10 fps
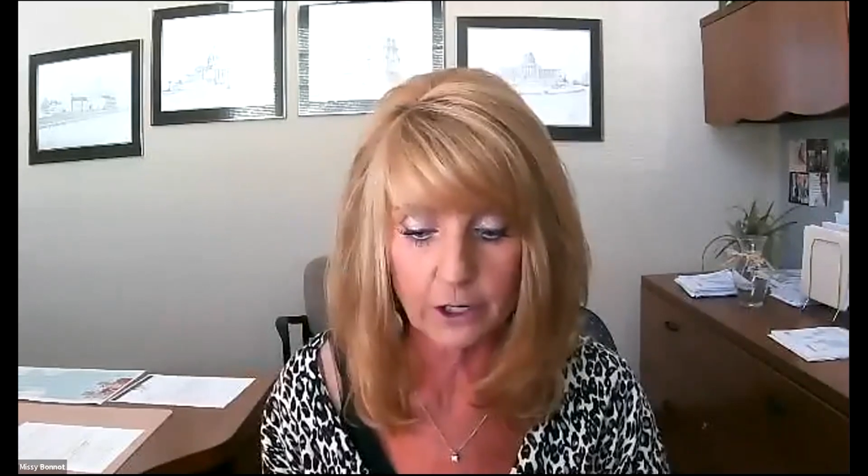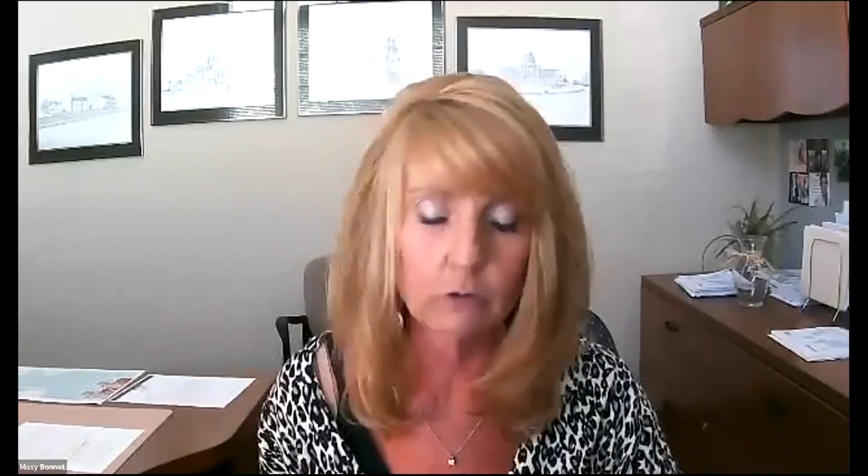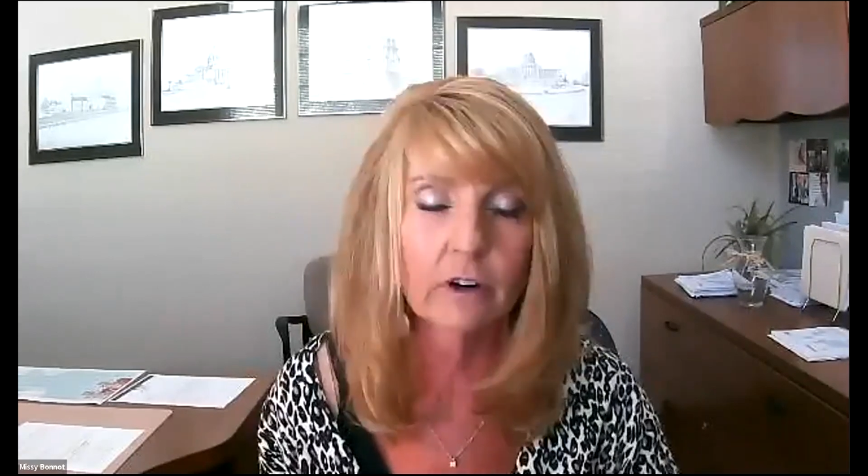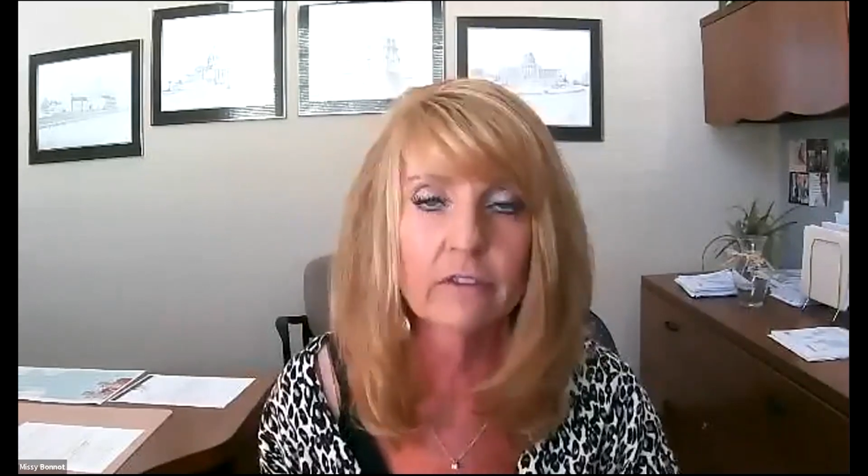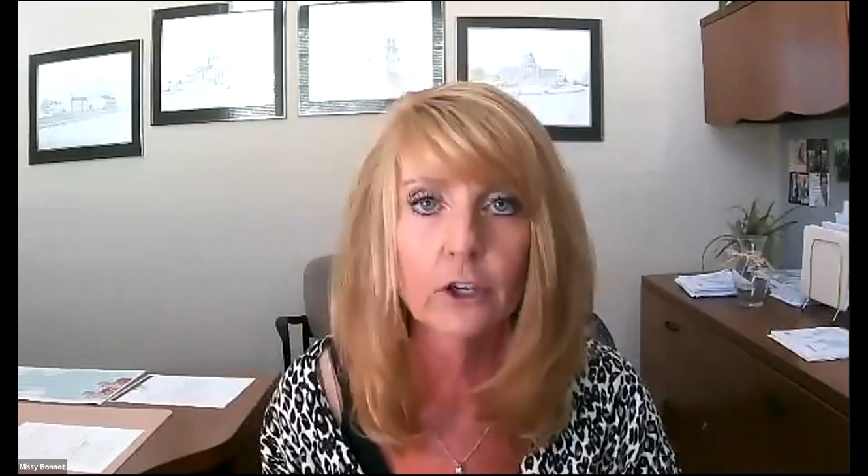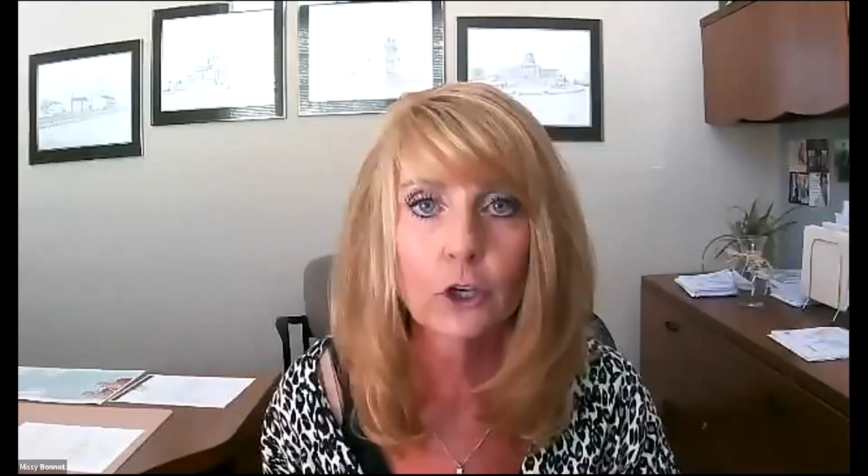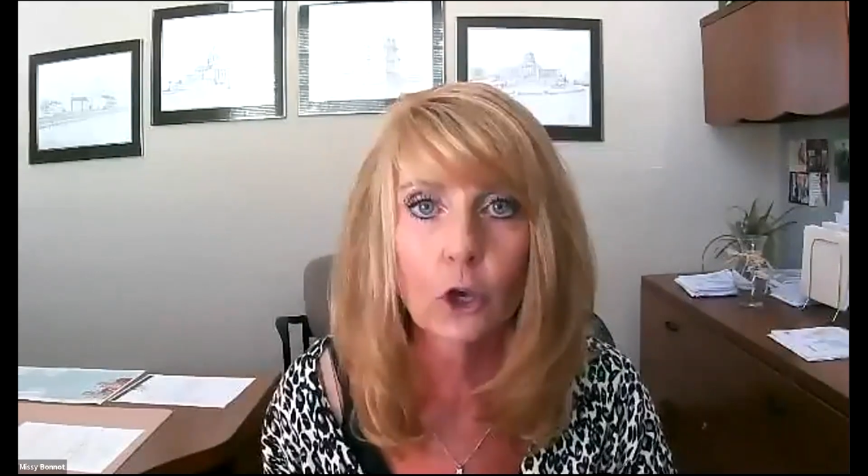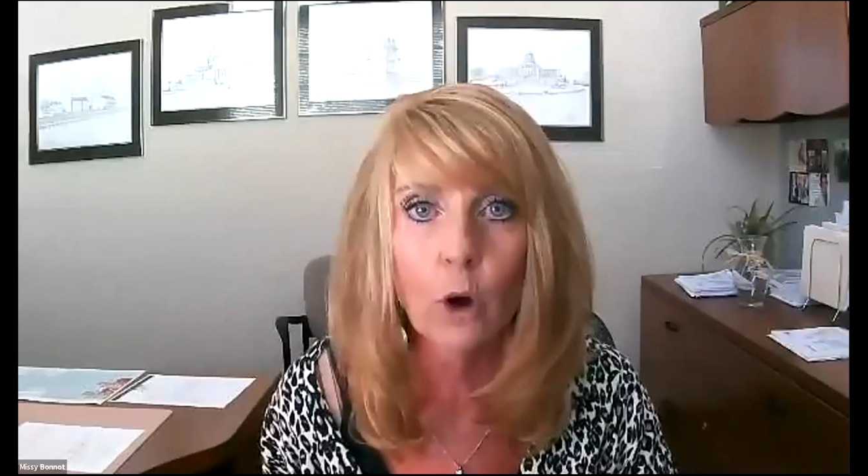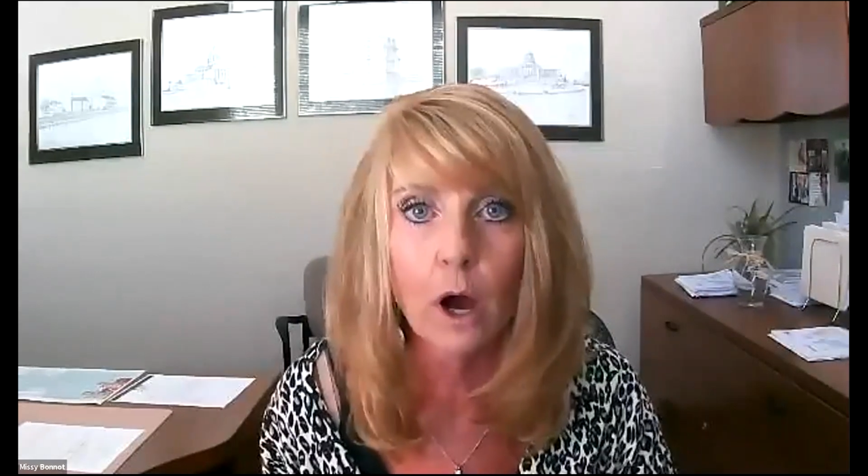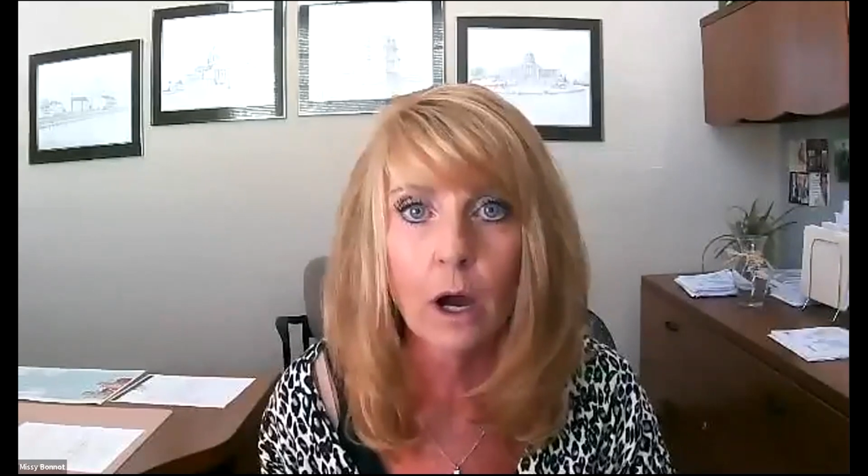
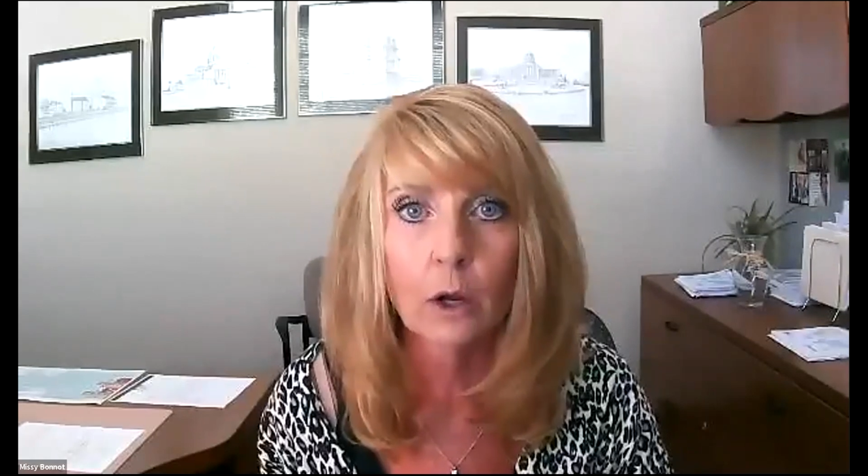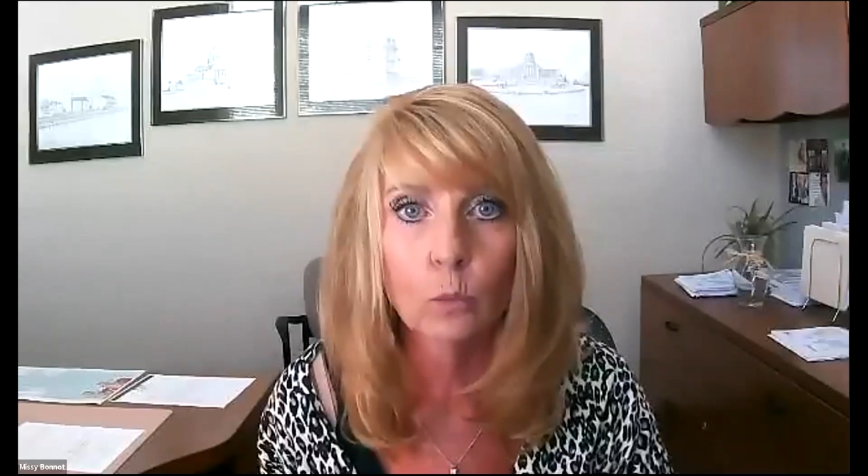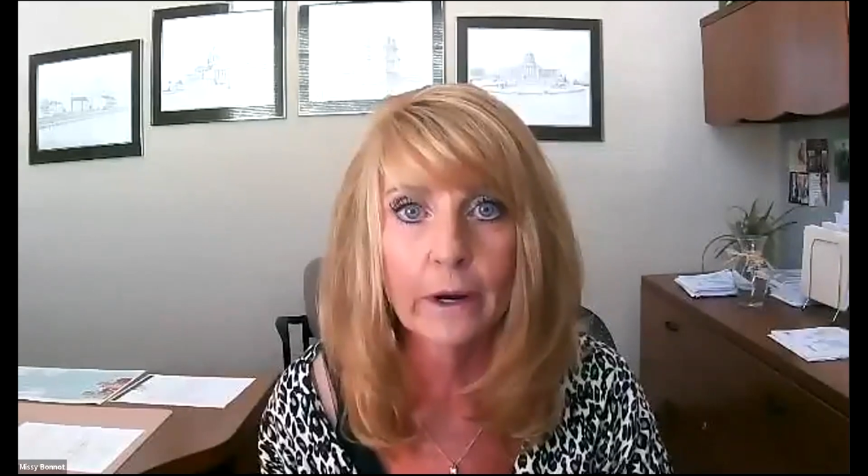overview on